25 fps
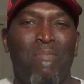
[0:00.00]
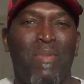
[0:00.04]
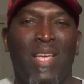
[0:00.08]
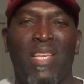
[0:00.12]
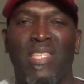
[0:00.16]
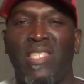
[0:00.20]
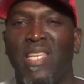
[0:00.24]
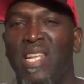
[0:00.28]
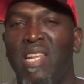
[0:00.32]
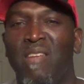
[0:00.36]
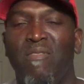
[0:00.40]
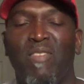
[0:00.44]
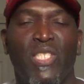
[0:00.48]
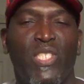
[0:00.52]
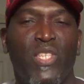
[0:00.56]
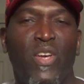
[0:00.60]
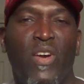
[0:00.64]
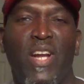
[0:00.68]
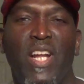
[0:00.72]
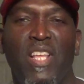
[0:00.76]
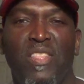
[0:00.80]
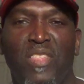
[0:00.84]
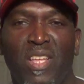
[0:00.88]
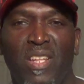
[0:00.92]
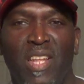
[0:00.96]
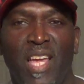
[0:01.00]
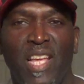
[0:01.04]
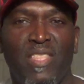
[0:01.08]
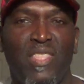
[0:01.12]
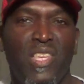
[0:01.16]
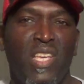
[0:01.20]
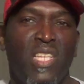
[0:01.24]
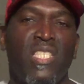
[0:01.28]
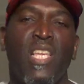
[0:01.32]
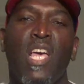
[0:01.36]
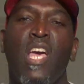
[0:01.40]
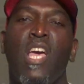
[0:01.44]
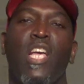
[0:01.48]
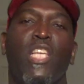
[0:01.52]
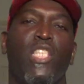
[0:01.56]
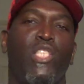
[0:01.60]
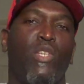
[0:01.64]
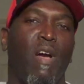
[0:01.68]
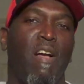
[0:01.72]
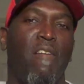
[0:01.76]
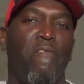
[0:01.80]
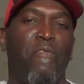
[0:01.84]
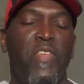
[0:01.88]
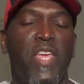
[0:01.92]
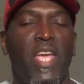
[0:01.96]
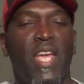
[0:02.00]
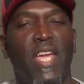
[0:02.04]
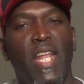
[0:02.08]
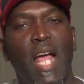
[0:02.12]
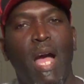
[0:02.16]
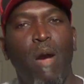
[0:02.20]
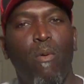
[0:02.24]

Because I never saw anything like this, so I figured